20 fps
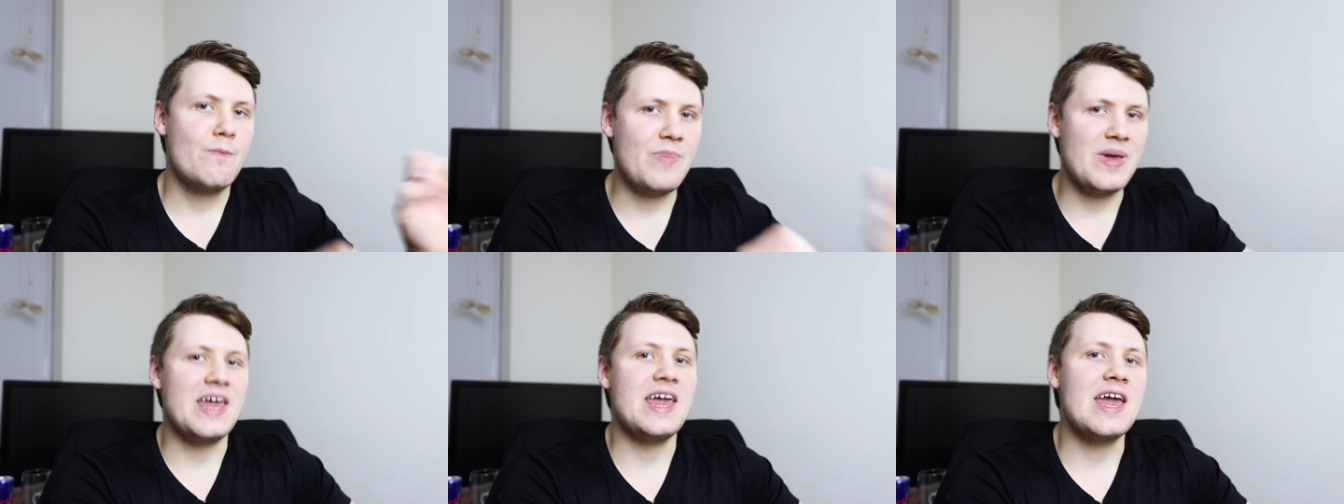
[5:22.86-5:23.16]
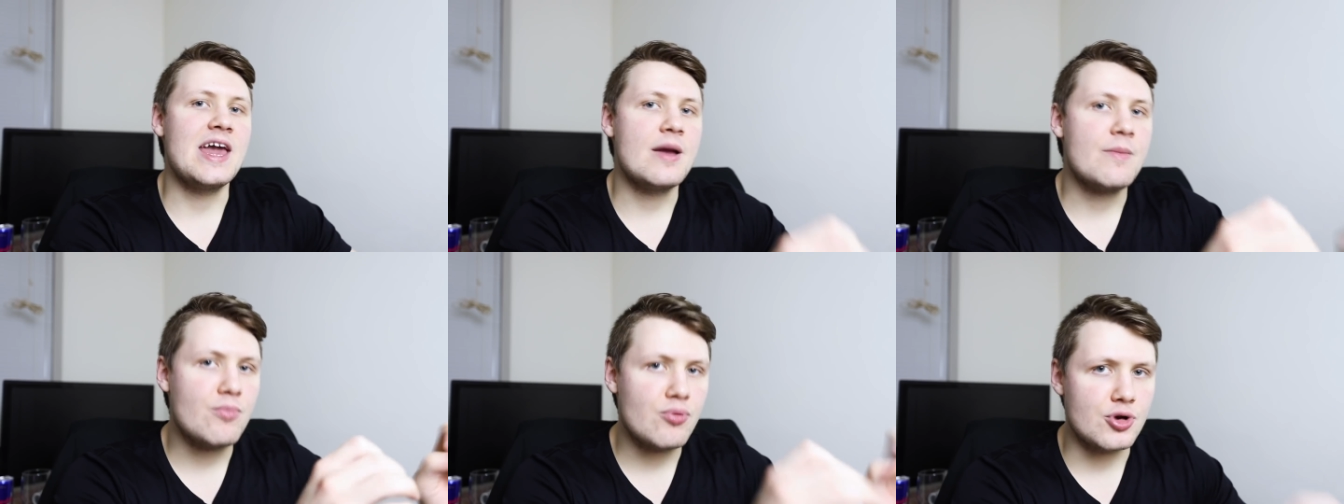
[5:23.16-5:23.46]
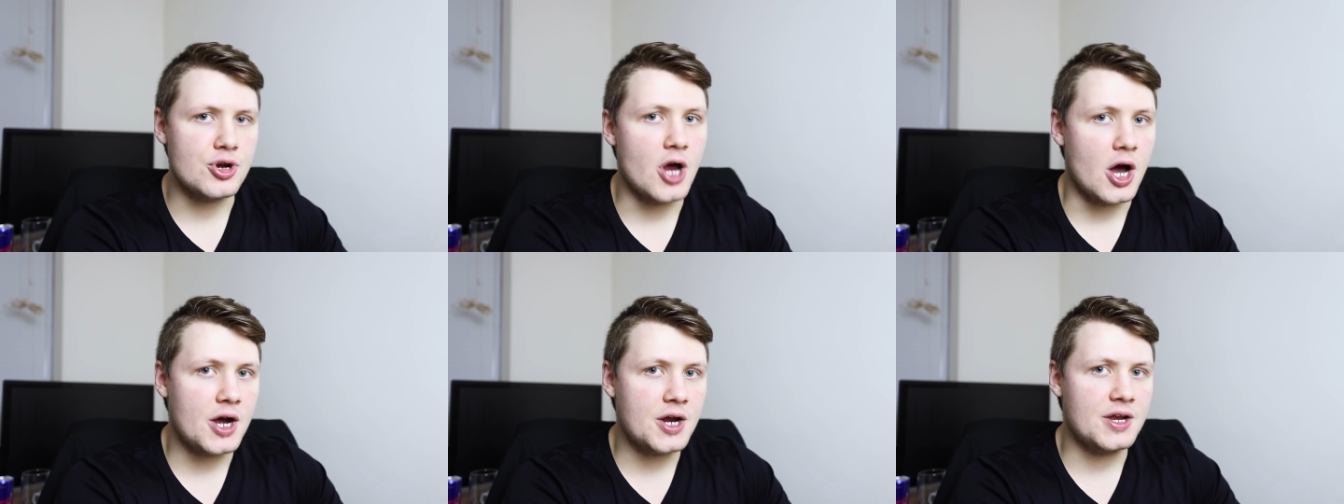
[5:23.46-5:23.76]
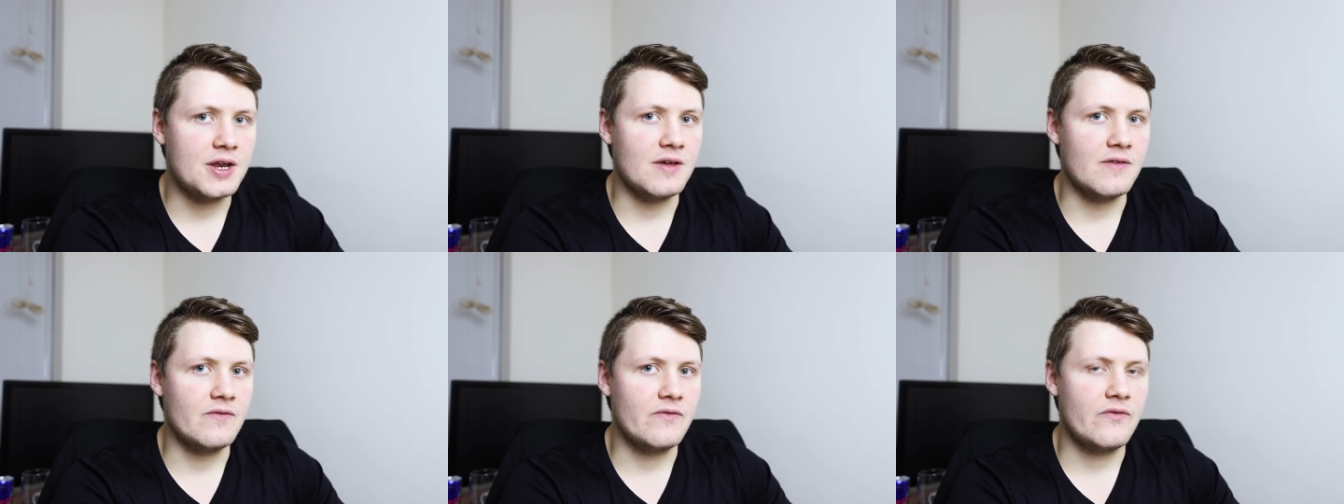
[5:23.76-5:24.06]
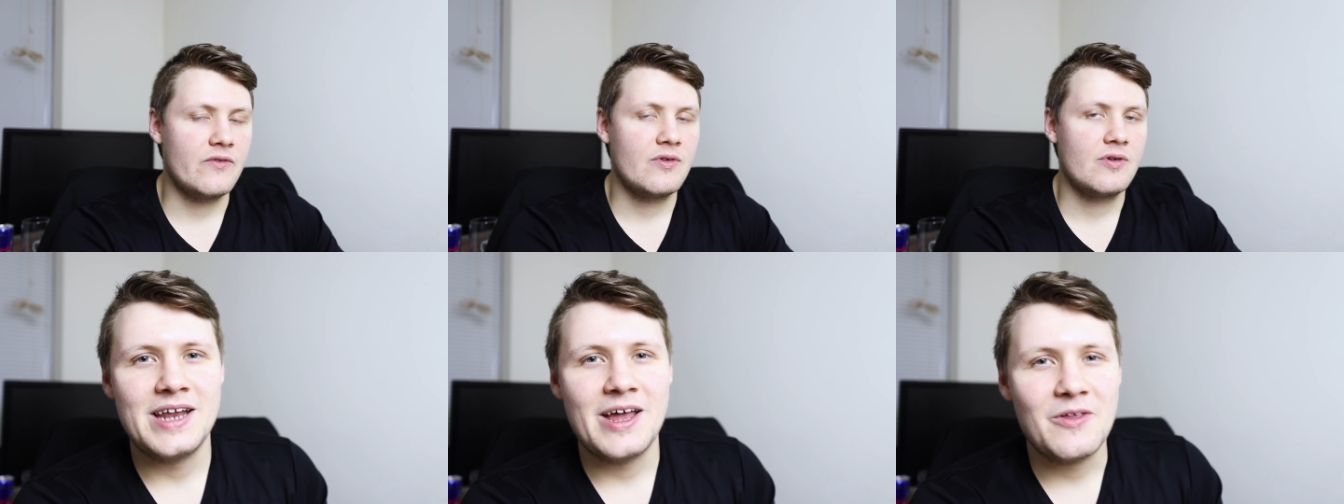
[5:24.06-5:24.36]
being
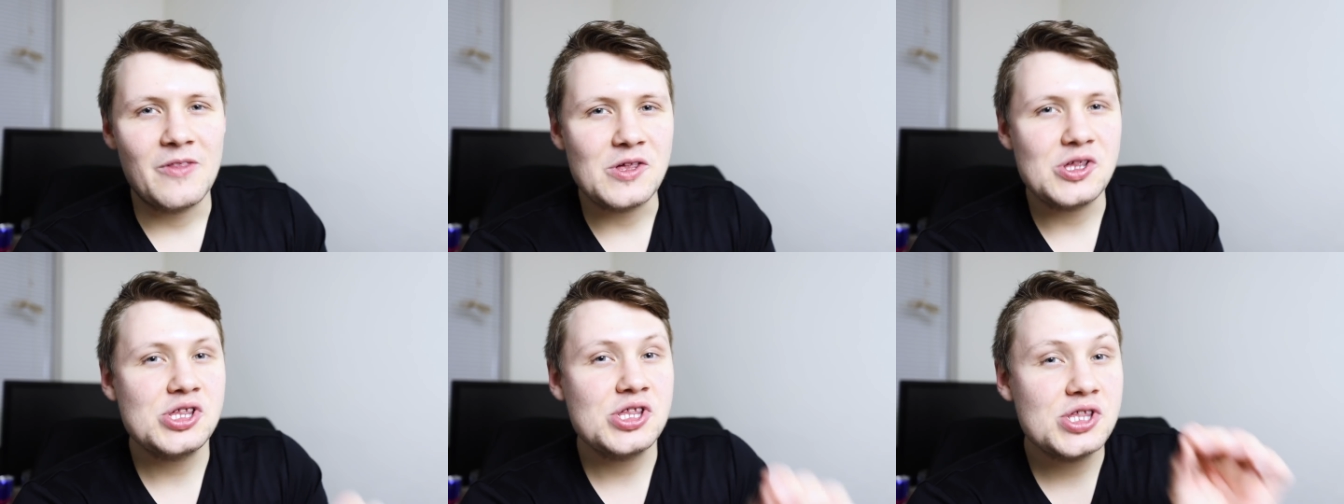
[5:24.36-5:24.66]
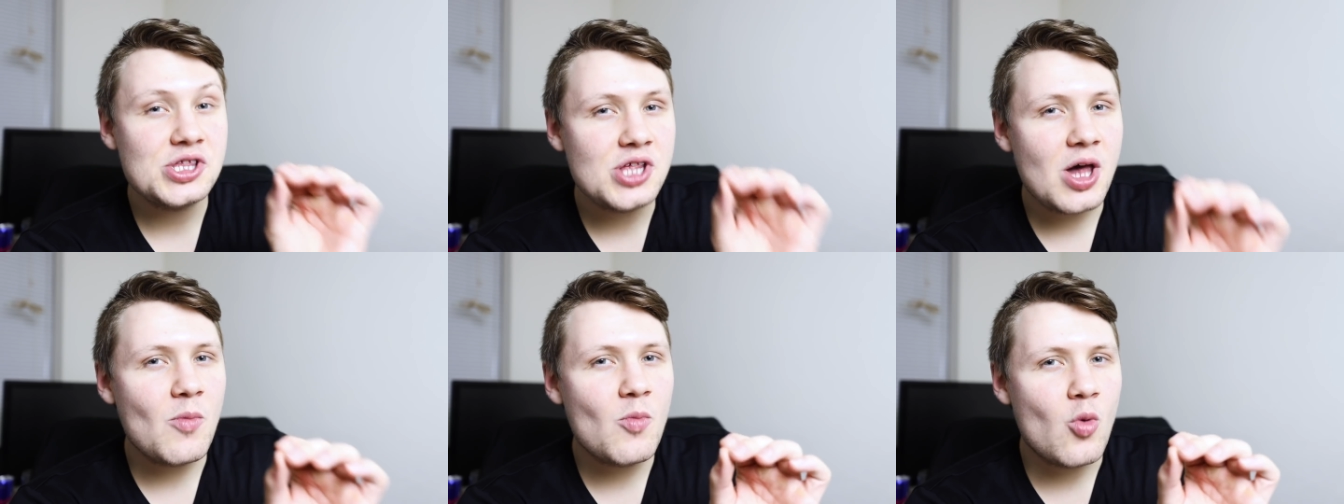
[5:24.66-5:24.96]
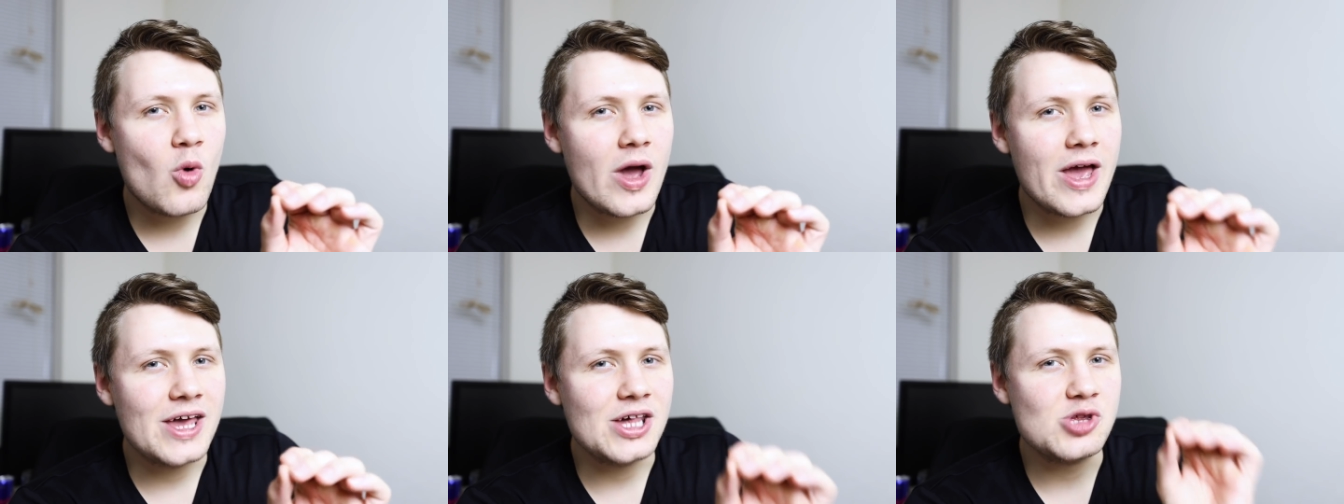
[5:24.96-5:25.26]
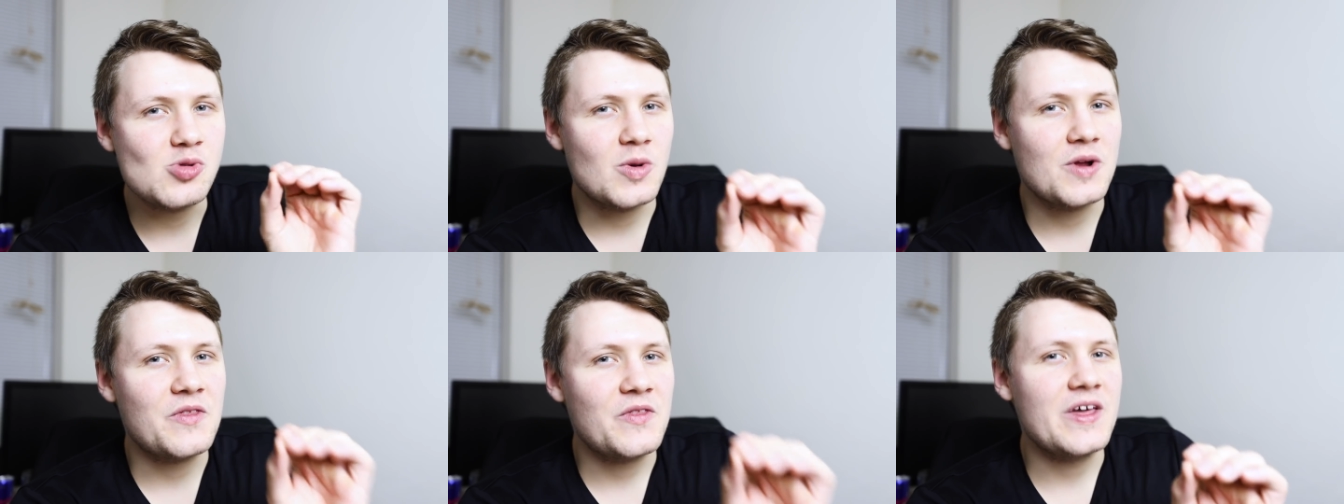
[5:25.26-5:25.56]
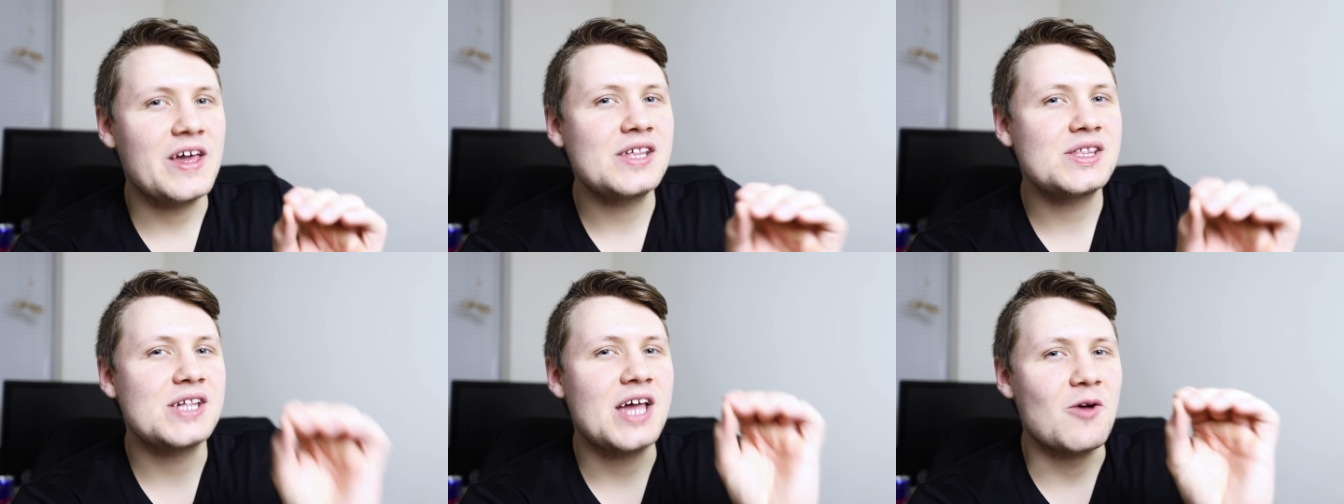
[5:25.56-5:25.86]
productive. Now the subway is where
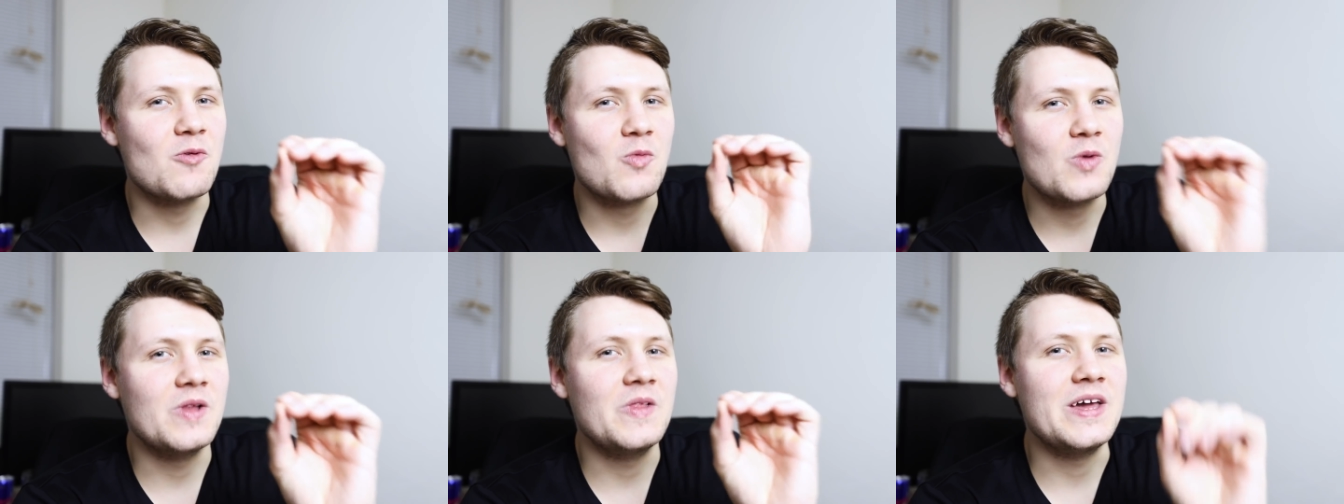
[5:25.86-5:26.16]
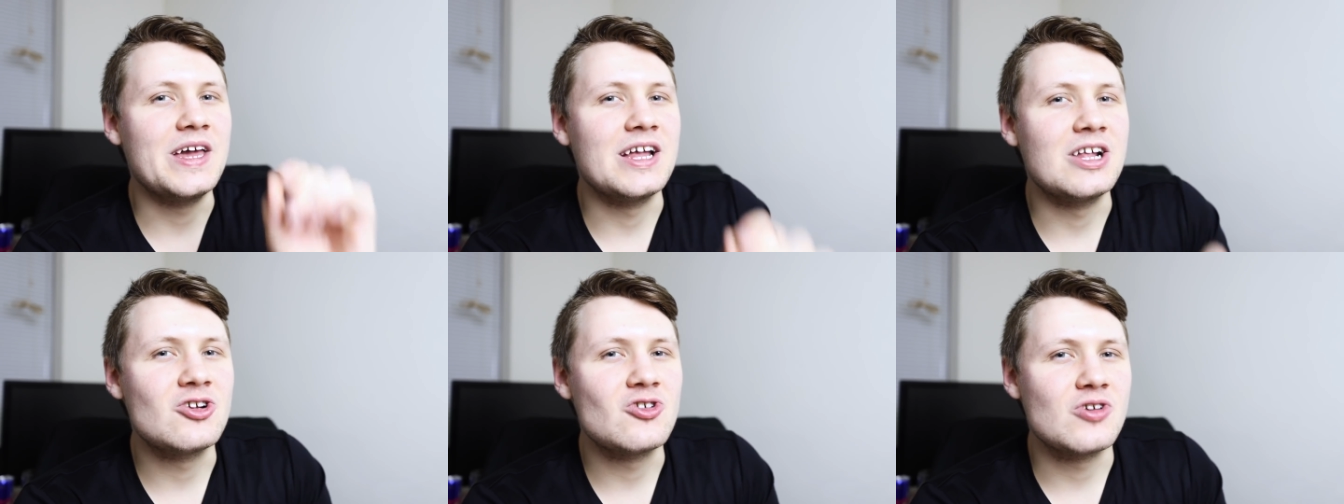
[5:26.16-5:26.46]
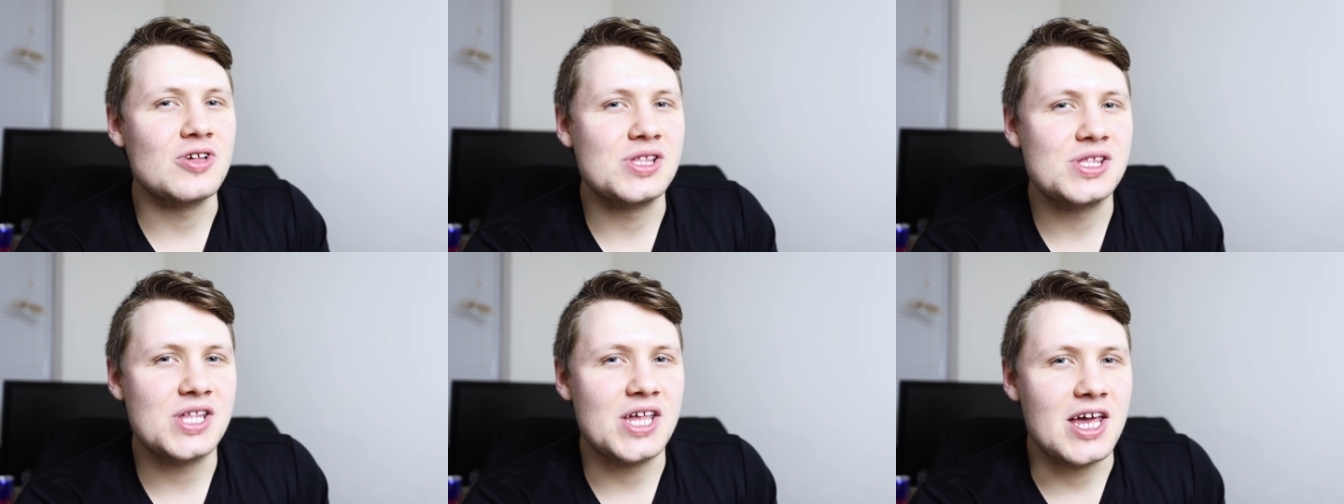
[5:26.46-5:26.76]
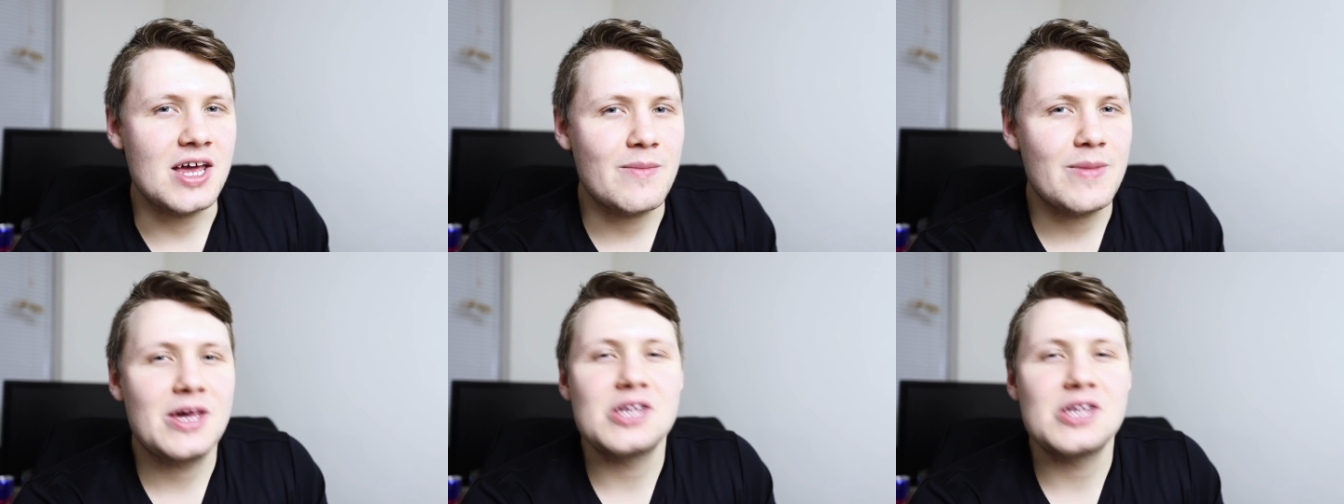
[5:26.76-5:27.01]
things get really interesting,